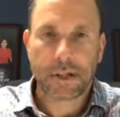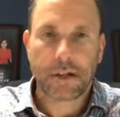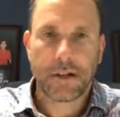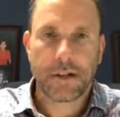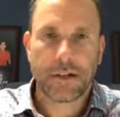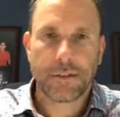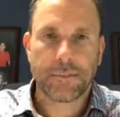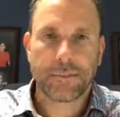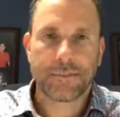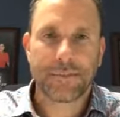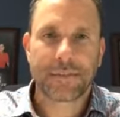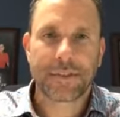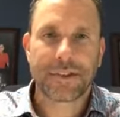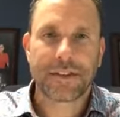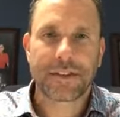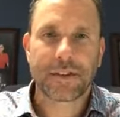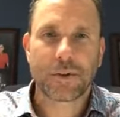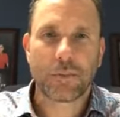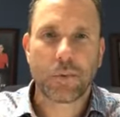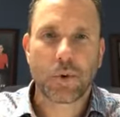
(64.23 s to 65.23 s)

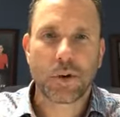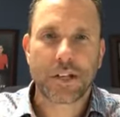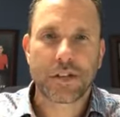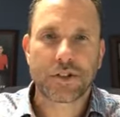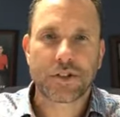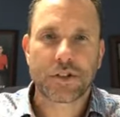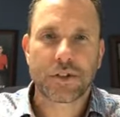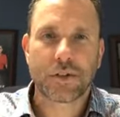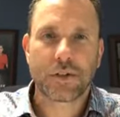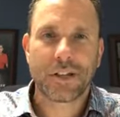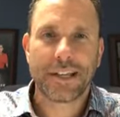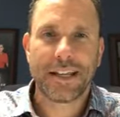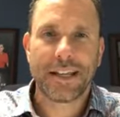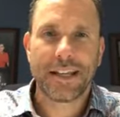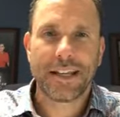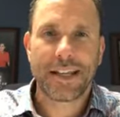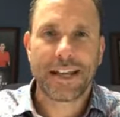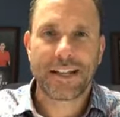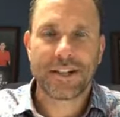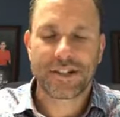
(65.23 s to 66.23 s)
Good morning,
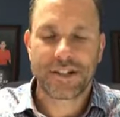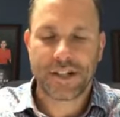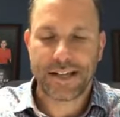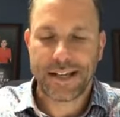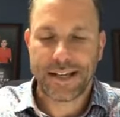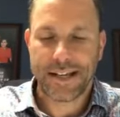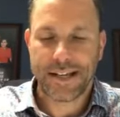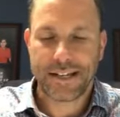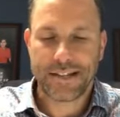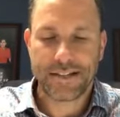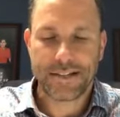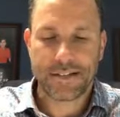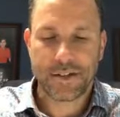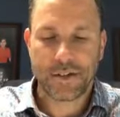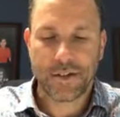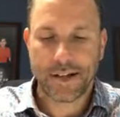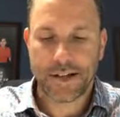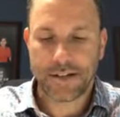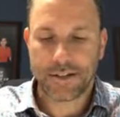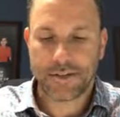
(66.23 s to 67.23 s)
Shirley and Jan.
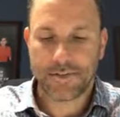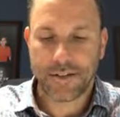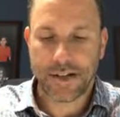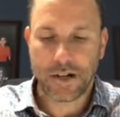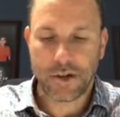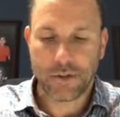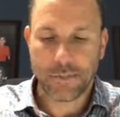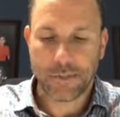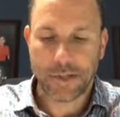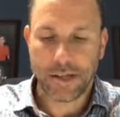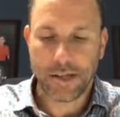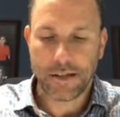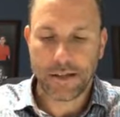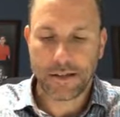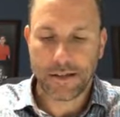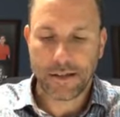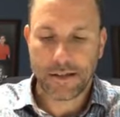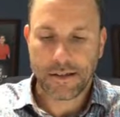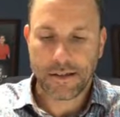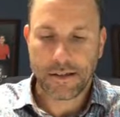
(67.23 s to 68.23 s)
You guys found me.
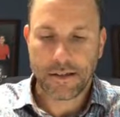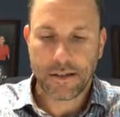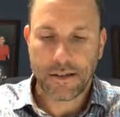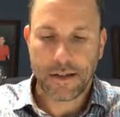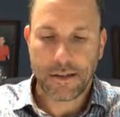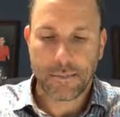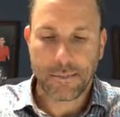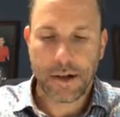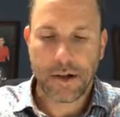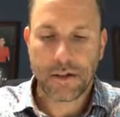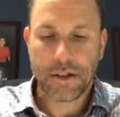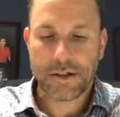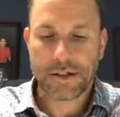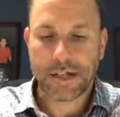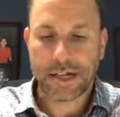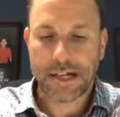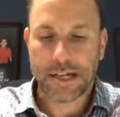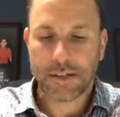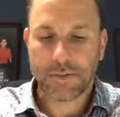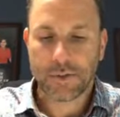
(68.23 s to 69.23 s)

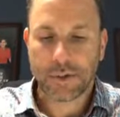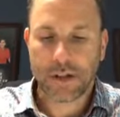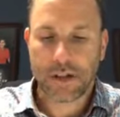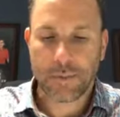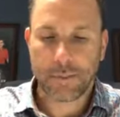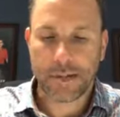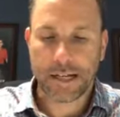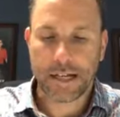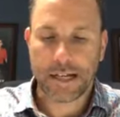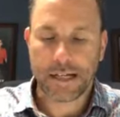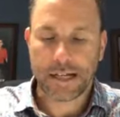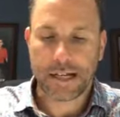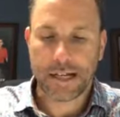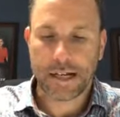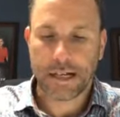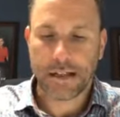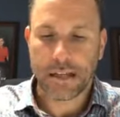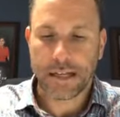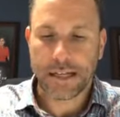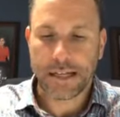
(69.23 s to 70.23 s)
Apologize for coming on
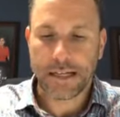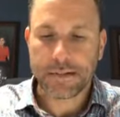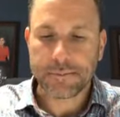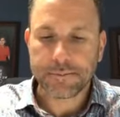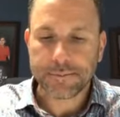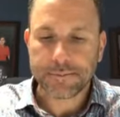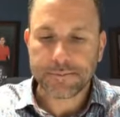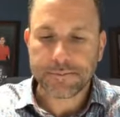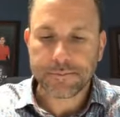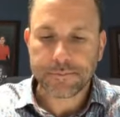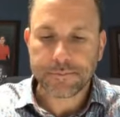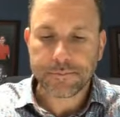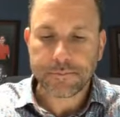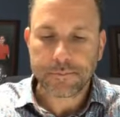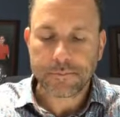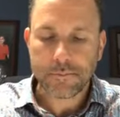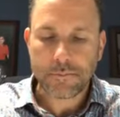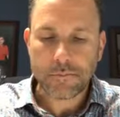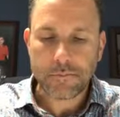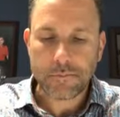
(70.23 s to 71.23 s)
kind of late.
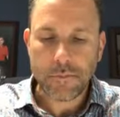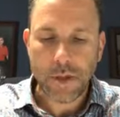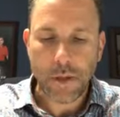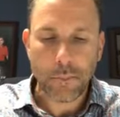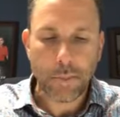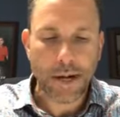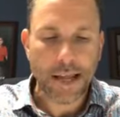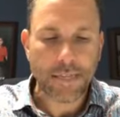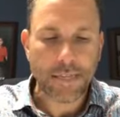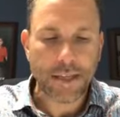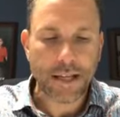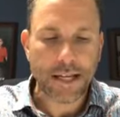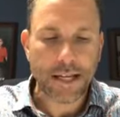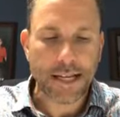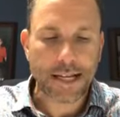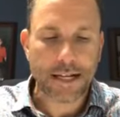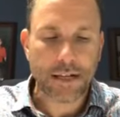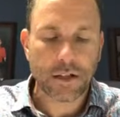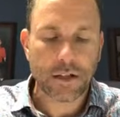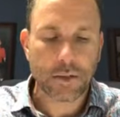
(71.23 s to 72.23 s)
But I think I
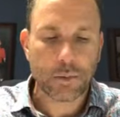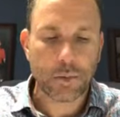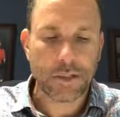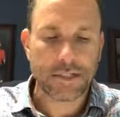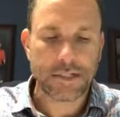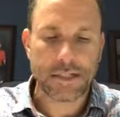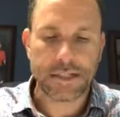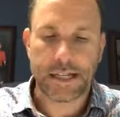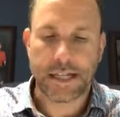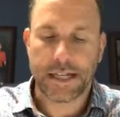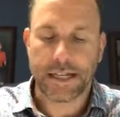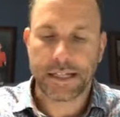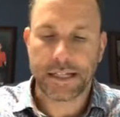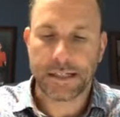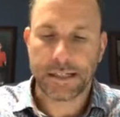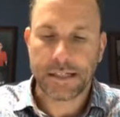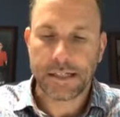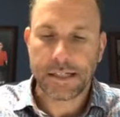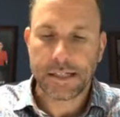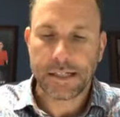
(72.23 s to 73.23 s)
got a good one today.
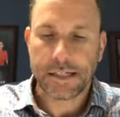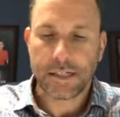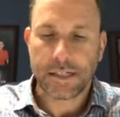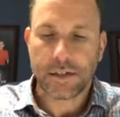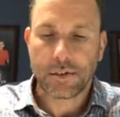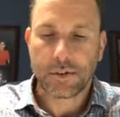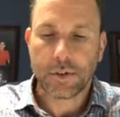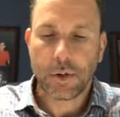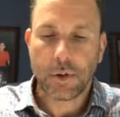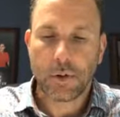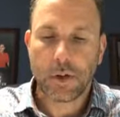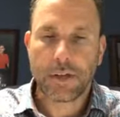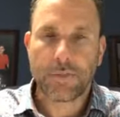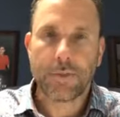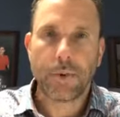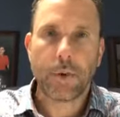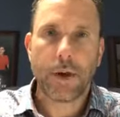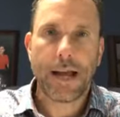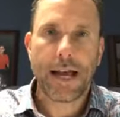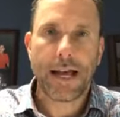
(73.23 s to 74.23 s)
So
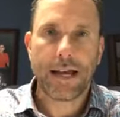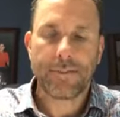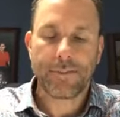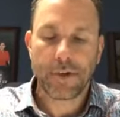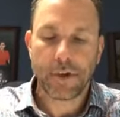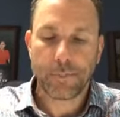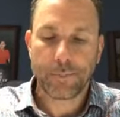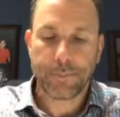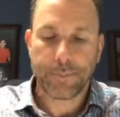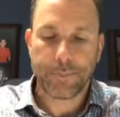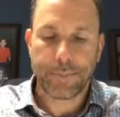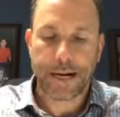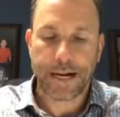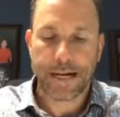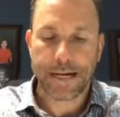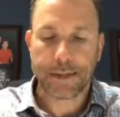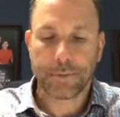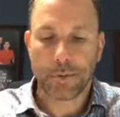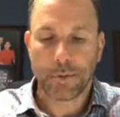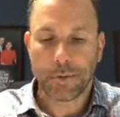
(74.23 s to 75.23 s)
if you have your
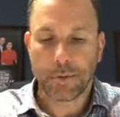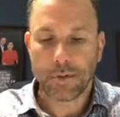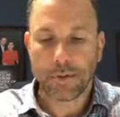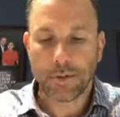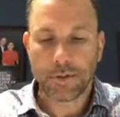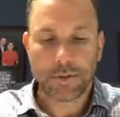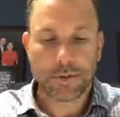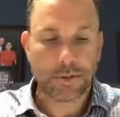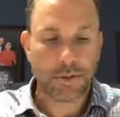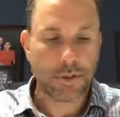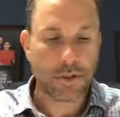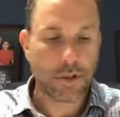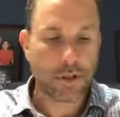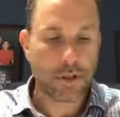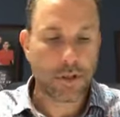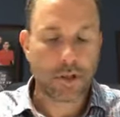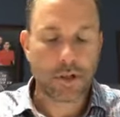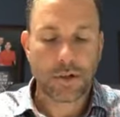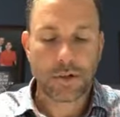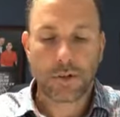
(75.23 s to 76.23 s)
Bibles,
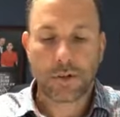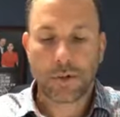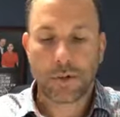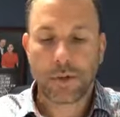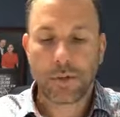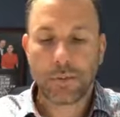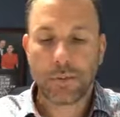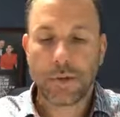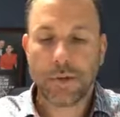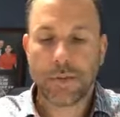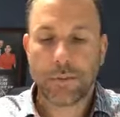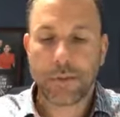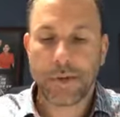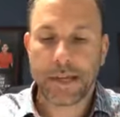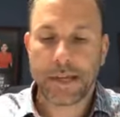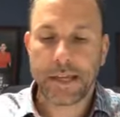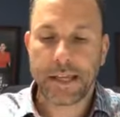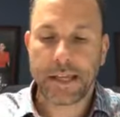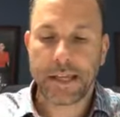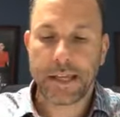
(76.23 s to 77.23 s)
turn with
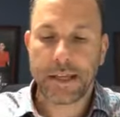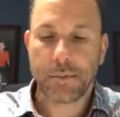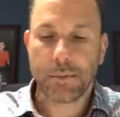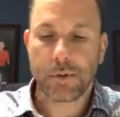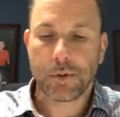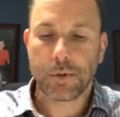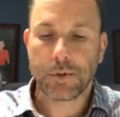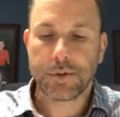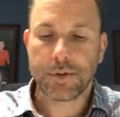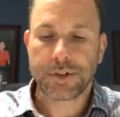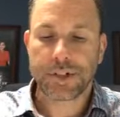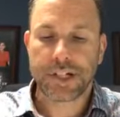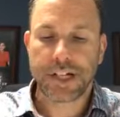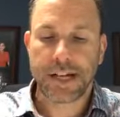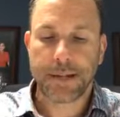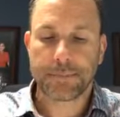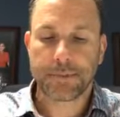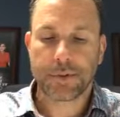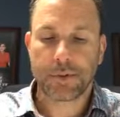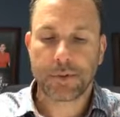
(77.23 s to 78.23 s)
me to Hebrews
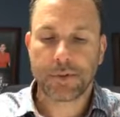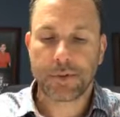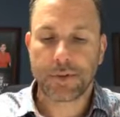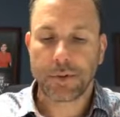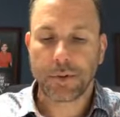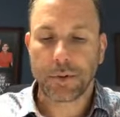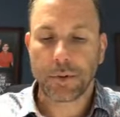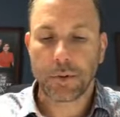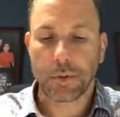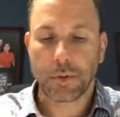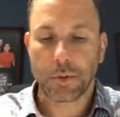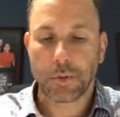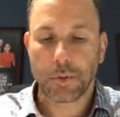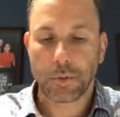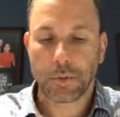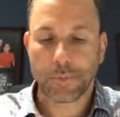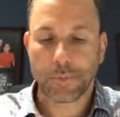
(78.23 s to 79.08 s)
chapter 2.